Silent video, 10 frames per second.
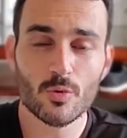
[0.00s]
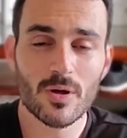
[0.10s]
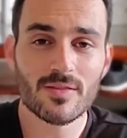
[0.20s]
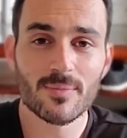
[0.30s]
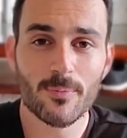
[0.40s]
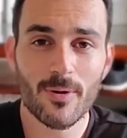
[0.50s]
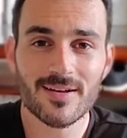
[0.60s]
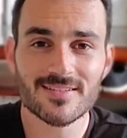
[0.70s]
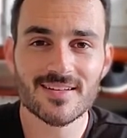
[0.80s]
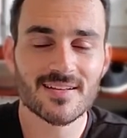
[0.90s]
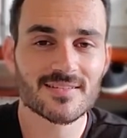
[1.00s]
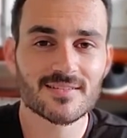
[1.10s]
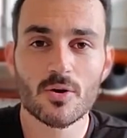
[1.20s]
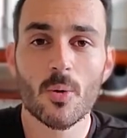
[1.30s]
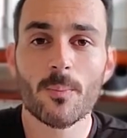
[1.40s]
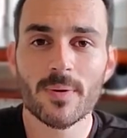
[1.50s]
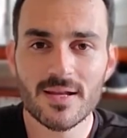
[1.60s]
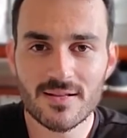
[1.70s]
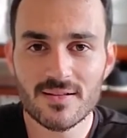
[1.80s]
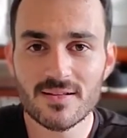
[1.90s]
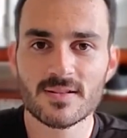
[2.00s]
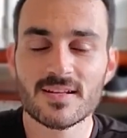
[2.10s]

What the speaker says: when the price gets completely